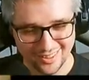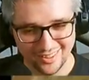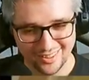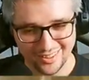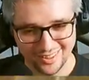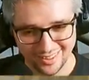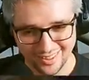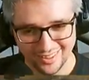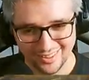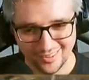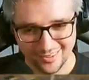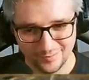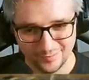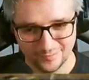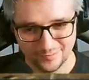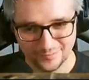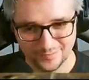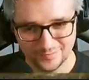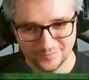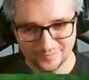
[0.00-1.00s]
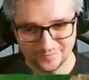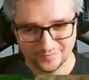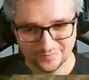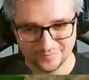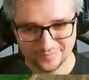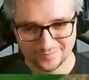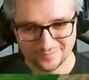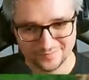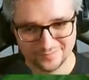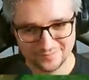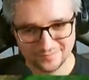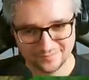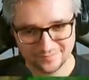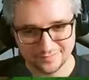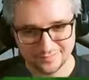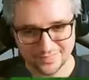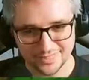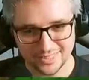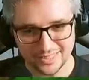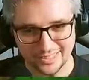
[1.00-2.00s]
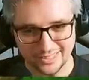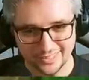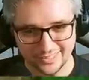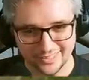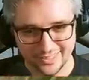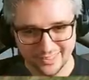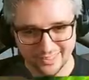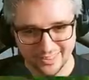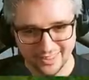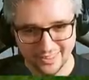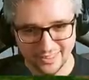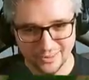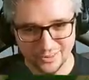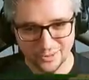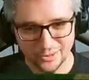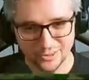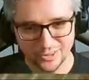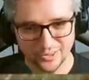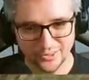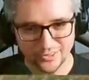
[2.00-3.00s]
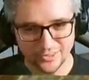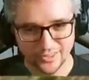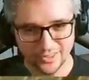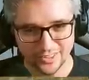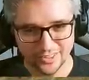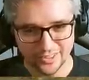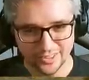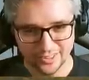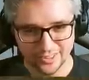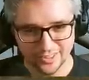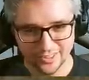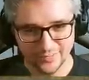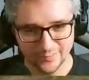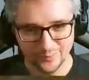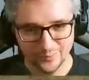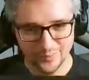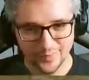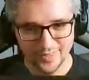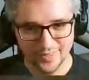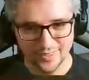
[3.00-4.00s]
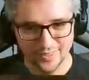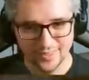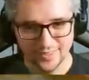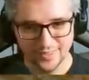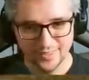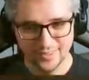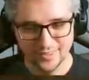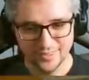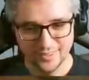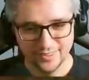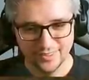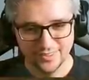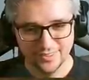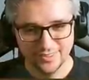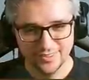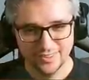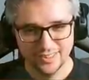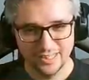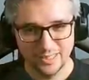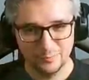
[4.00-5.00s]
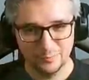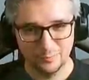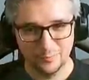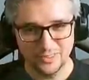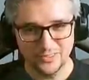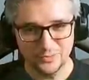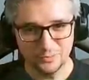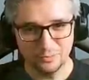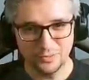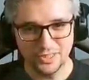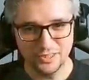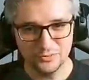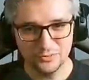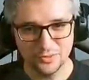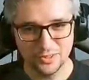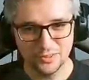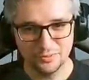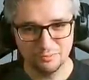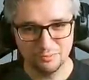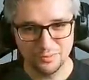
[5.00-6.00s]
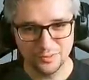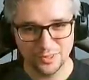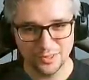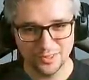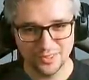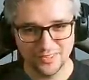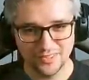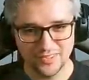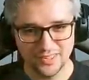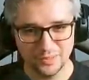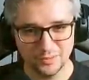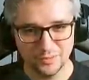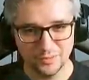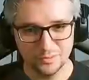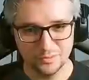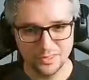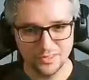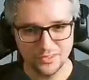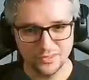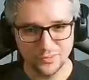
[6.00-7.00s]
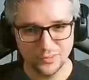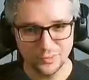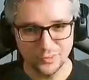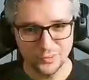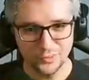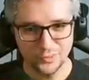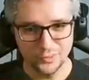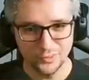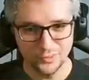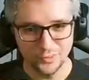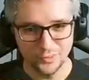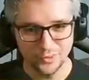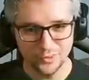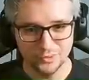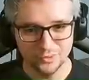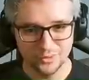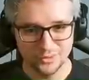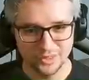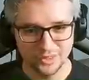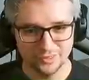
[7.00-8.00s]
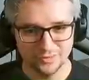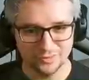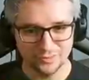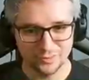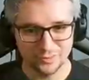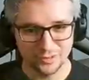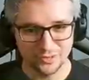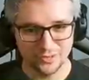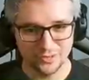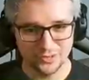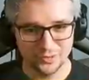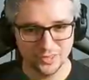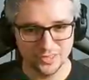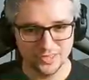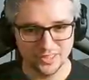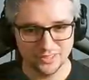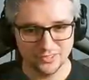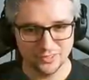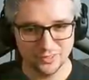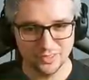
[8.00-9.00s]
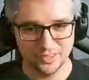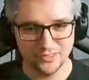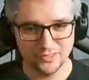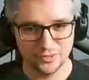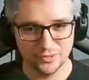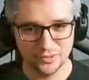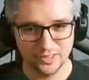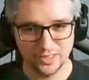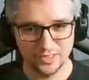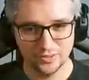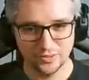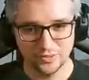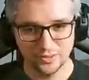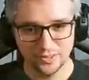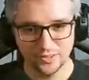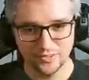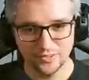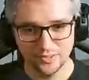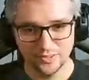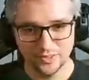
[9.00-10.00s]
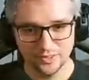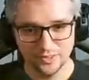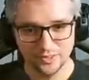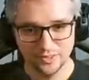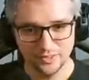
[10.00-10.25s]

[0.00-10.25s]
Um, because I think you just uh helped me speedrun parts that would be so overly frustrating. So let's try it on this.